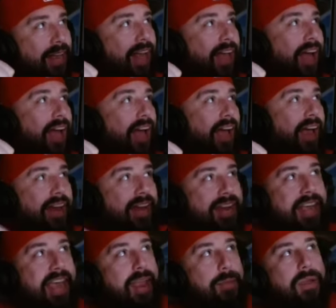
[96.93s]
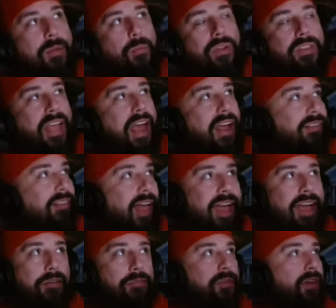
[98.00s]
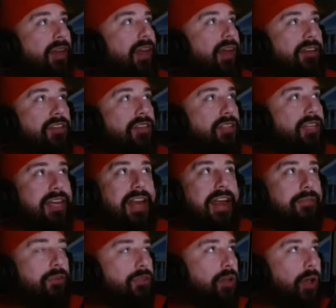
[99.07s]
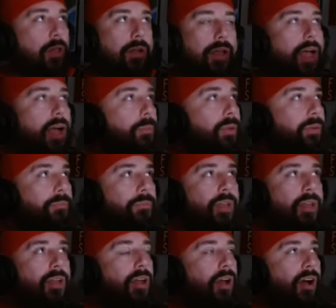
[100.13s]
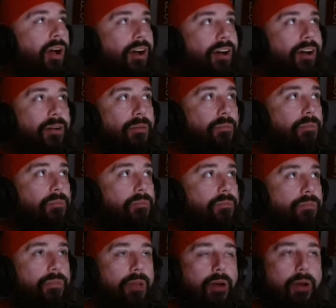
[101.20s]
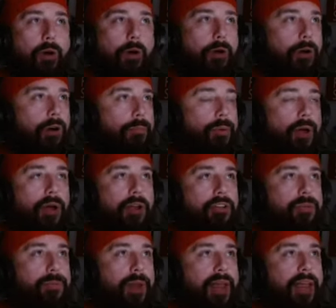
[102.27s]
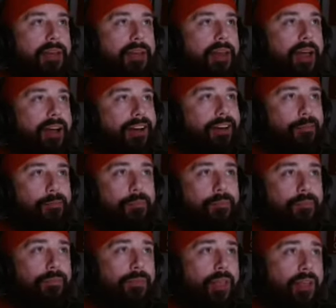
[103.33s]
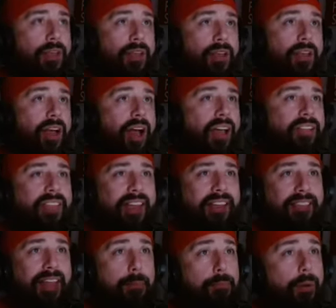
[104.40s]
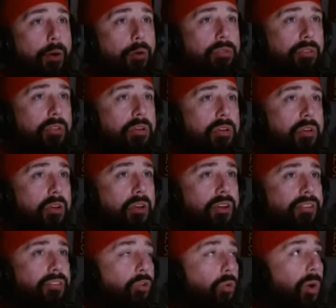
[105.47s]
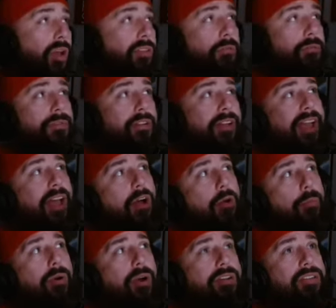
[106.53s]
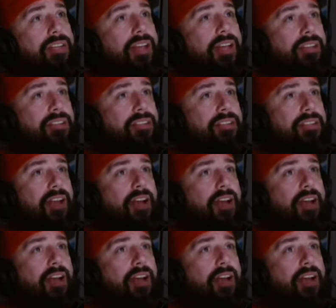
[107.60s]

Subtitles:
And he came in with that left. It just, he never saw it coming. Hard punch, man. I think they both looked good throughout the filling out process.